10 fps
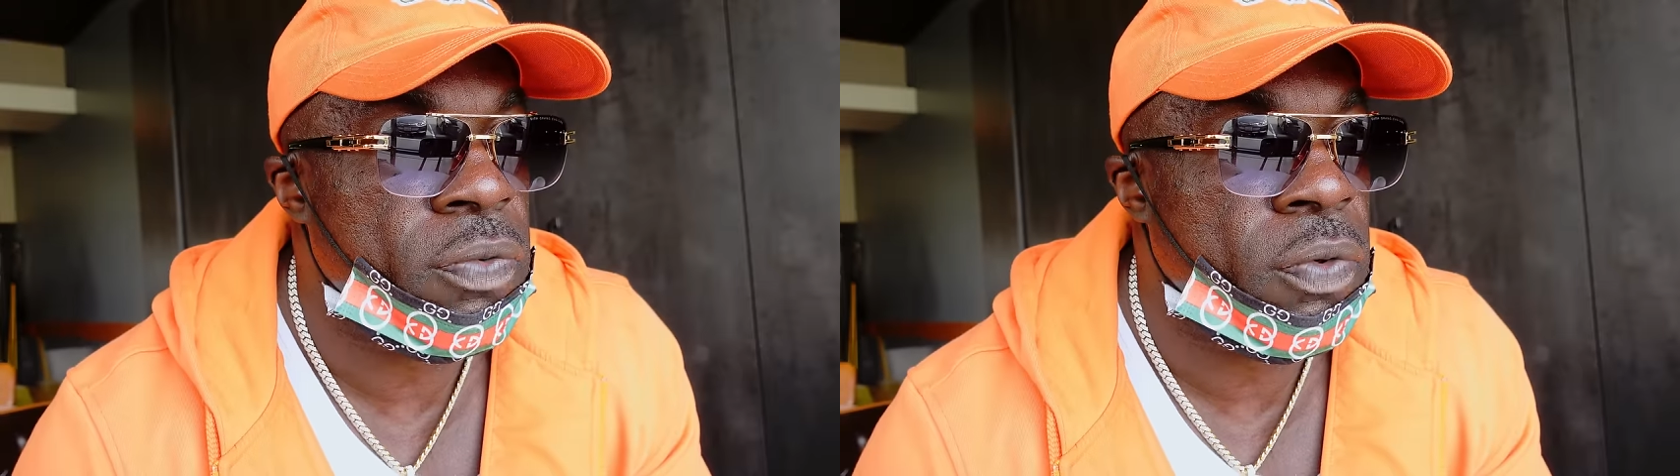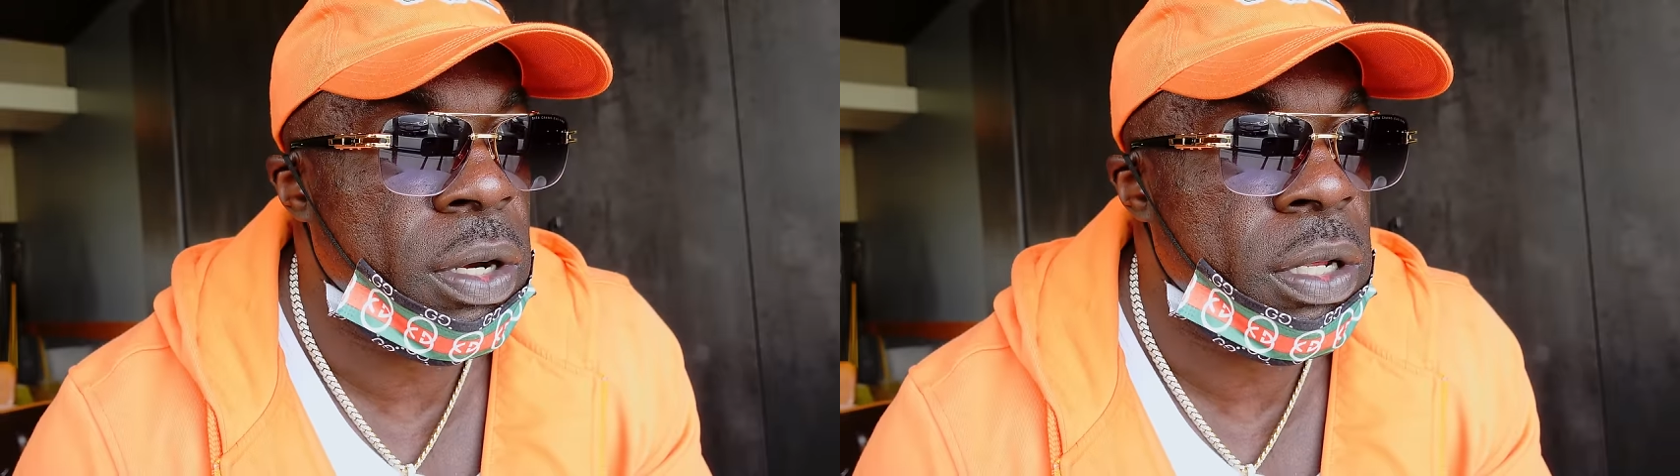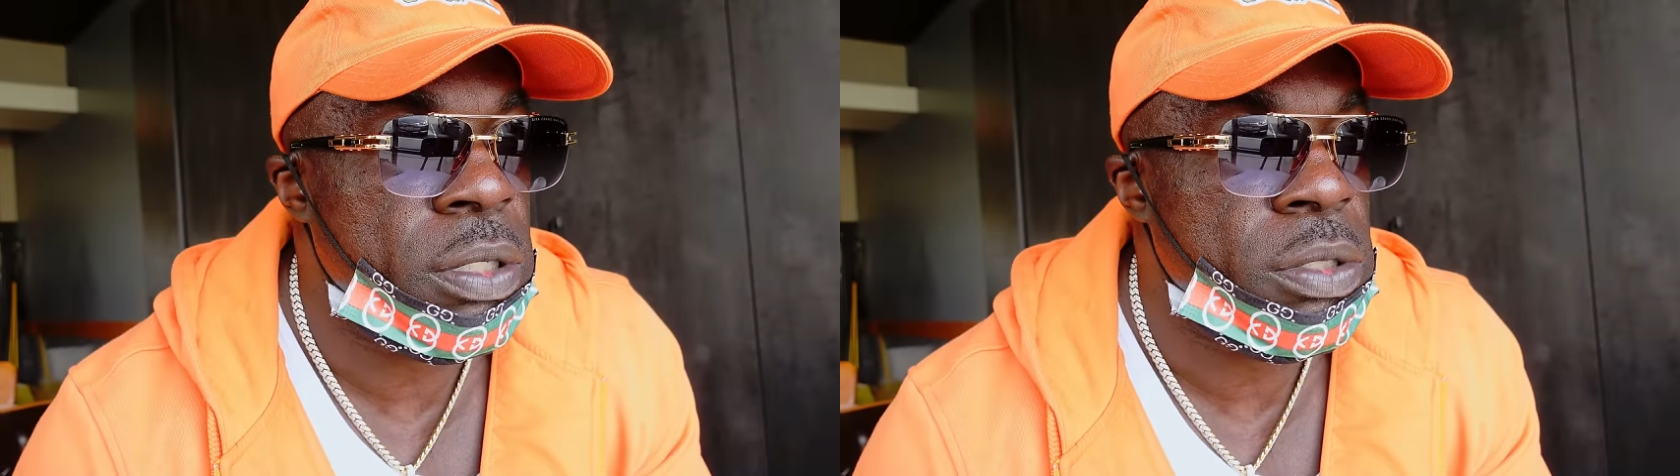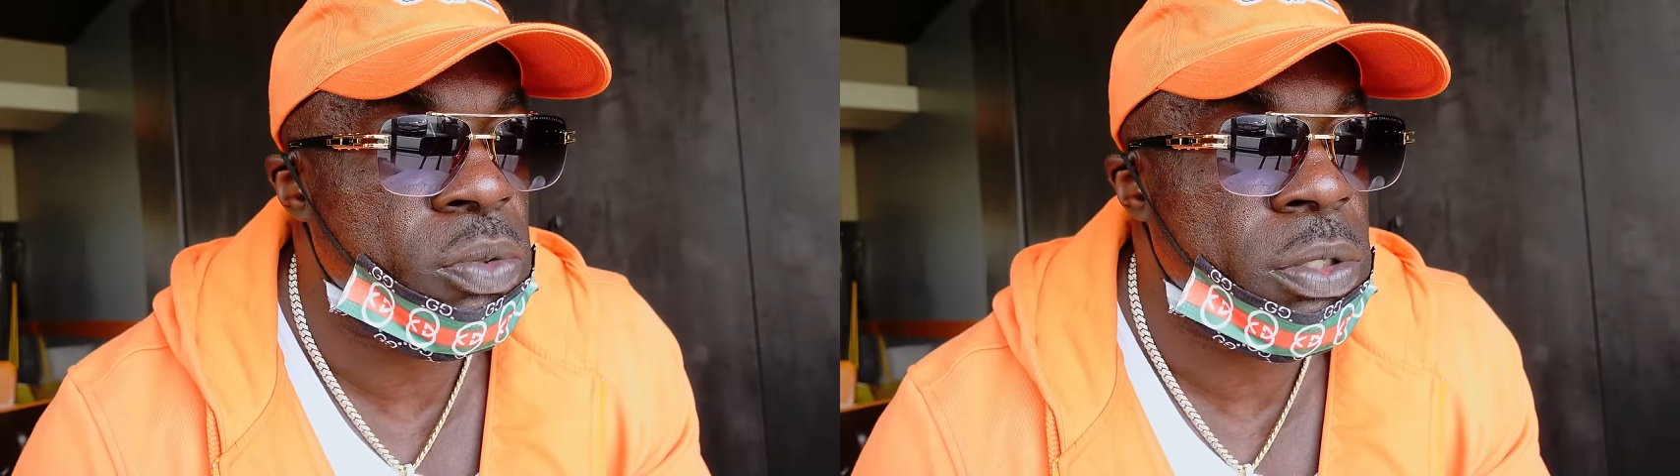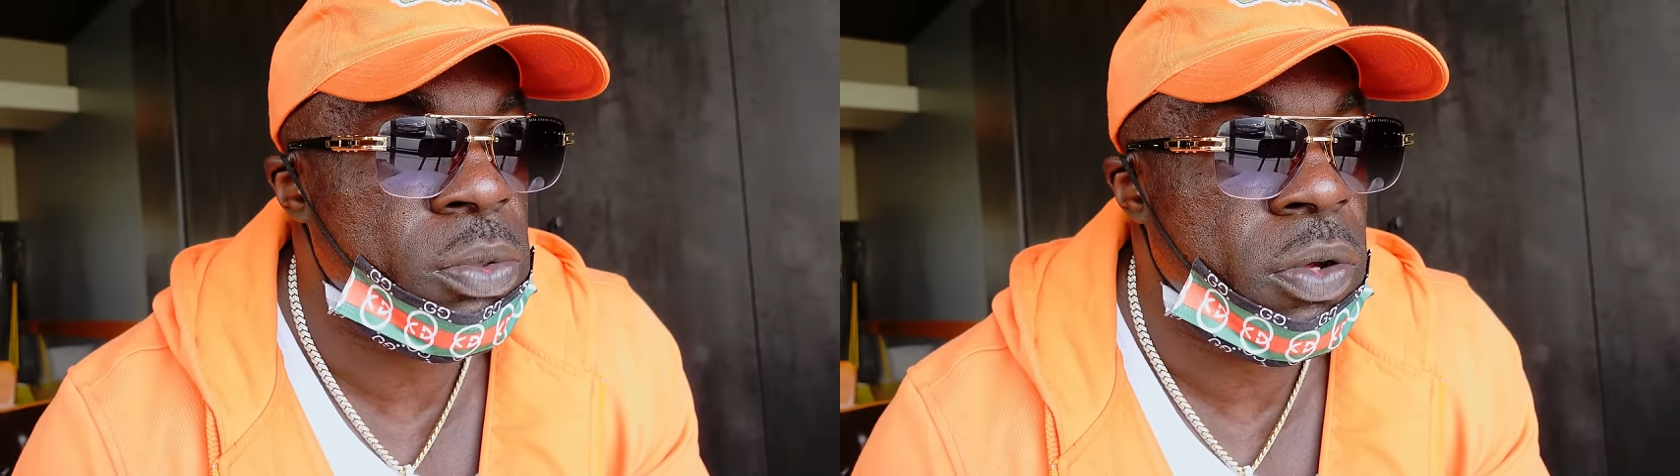friends,
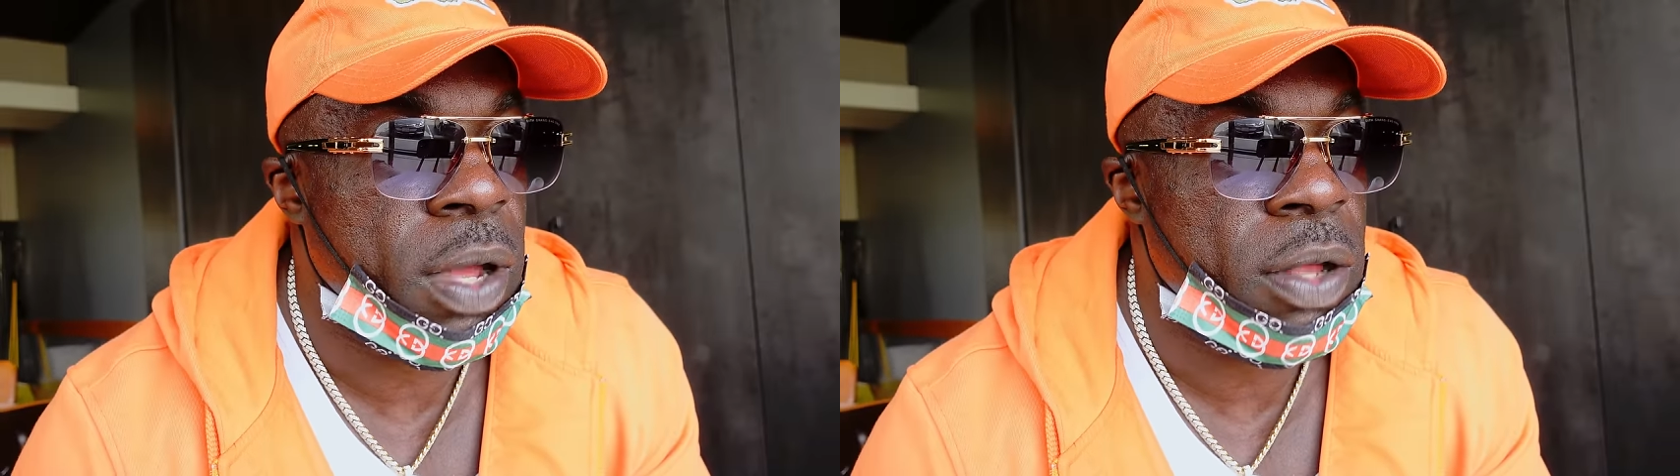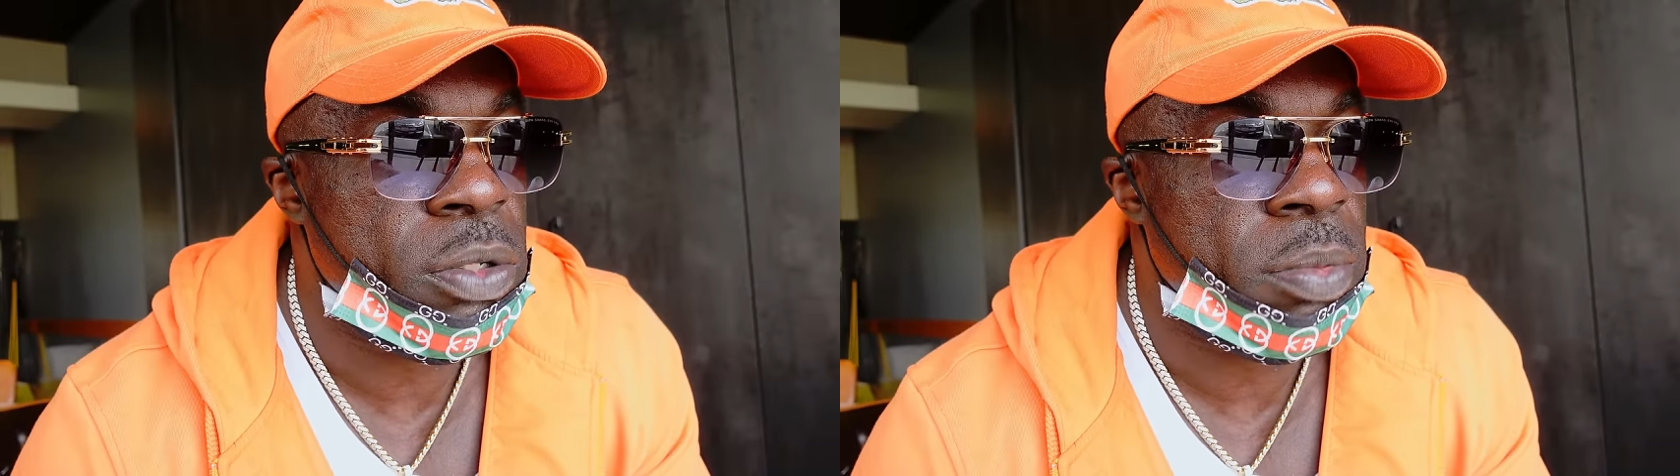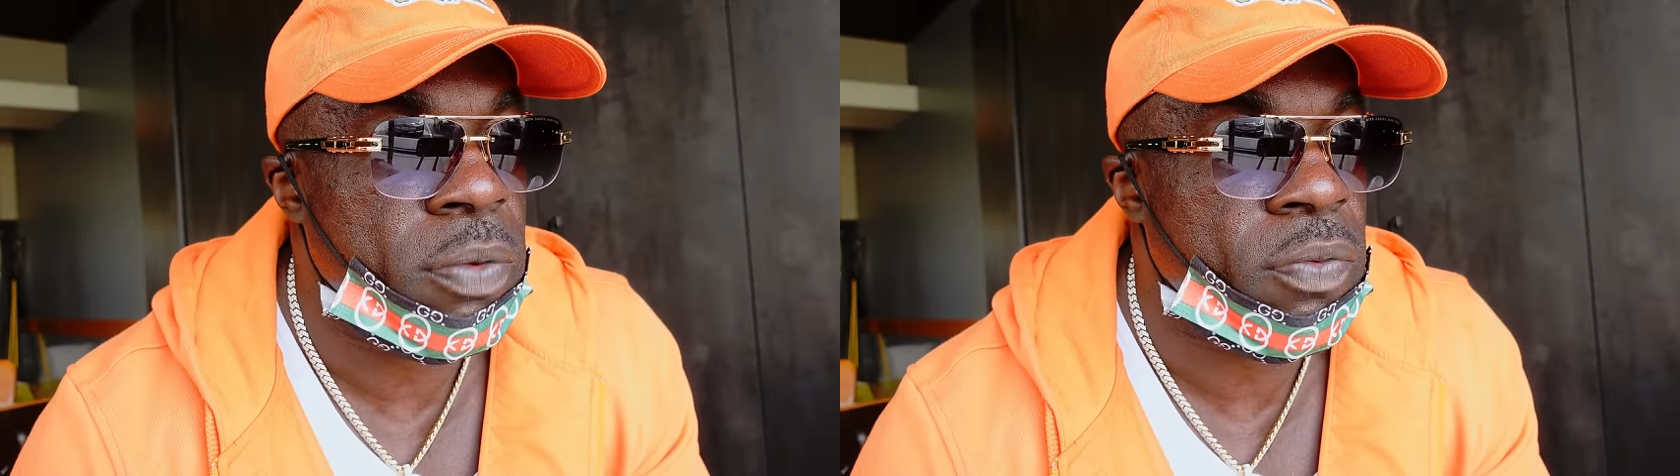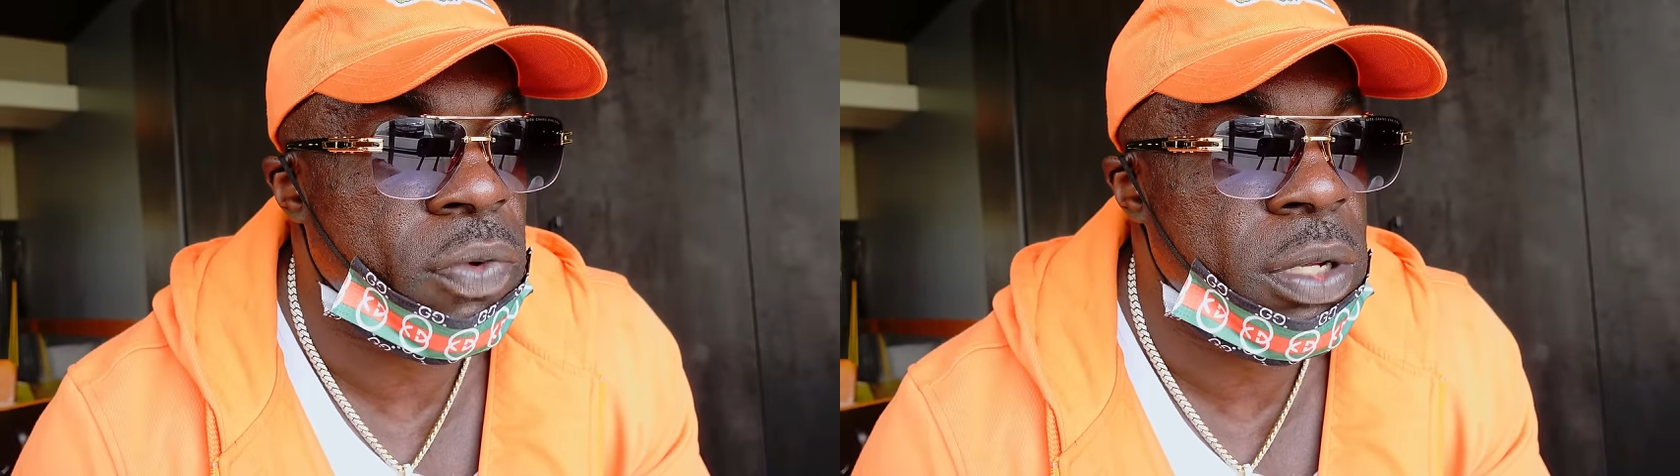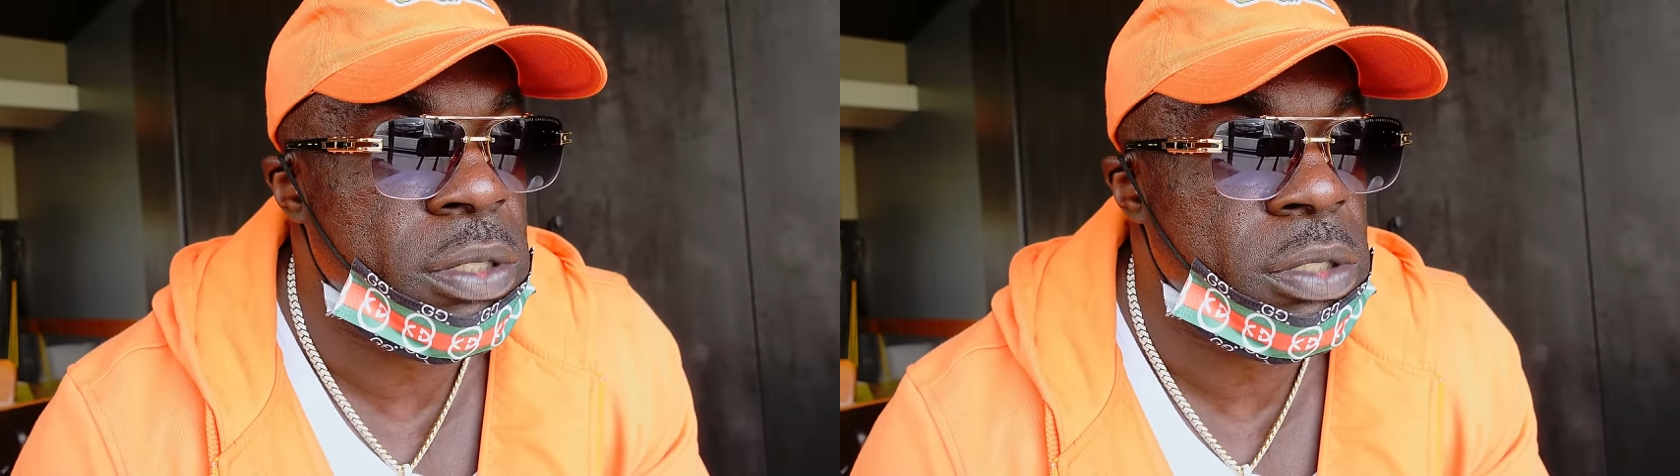which we don't have to be
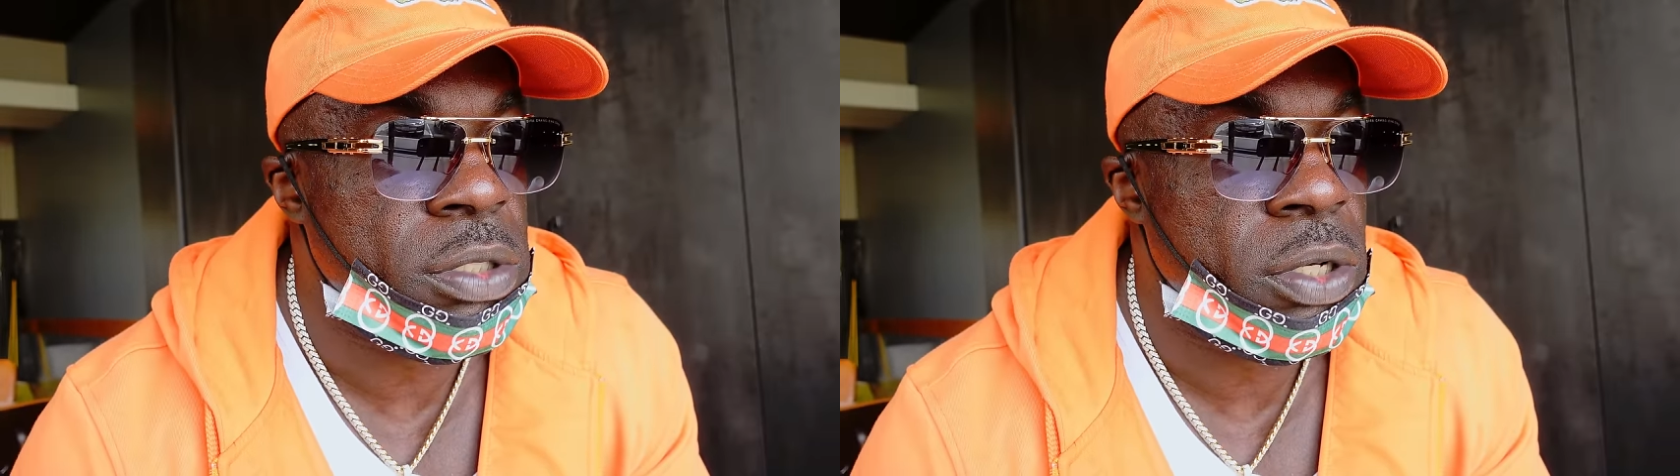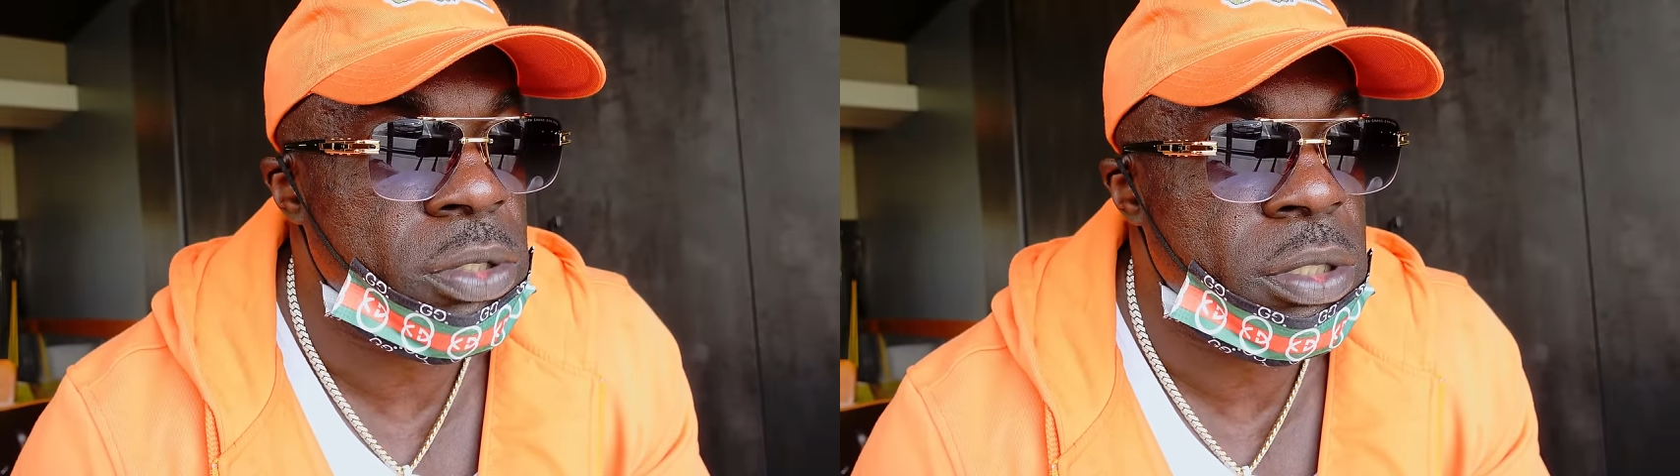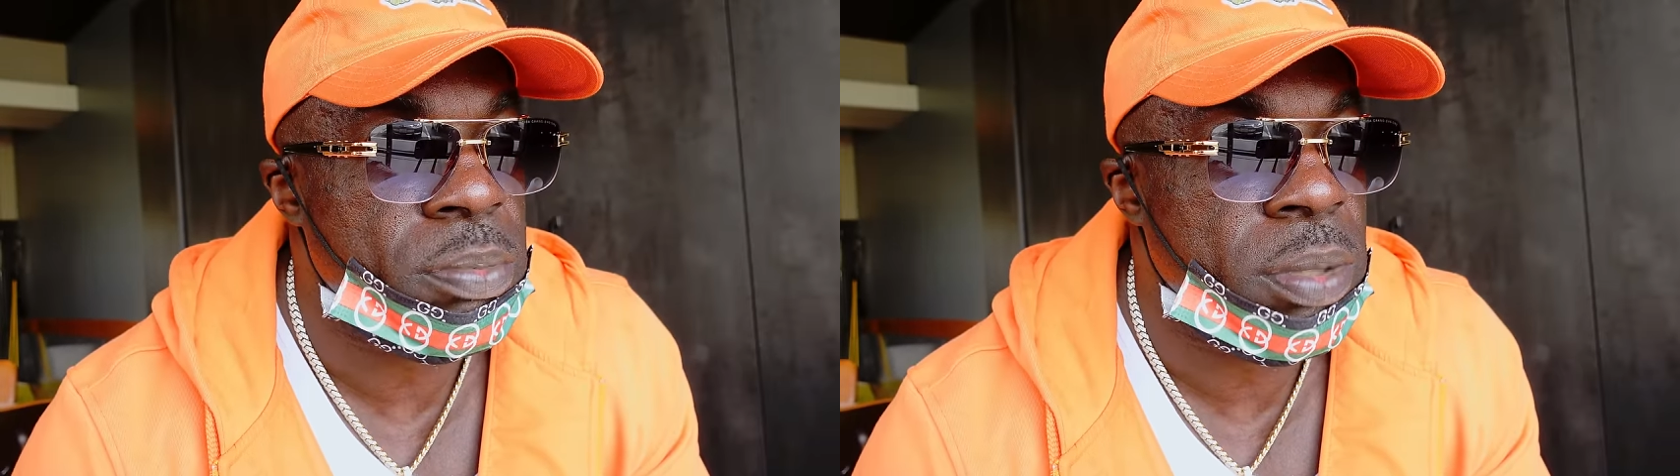friends, associates,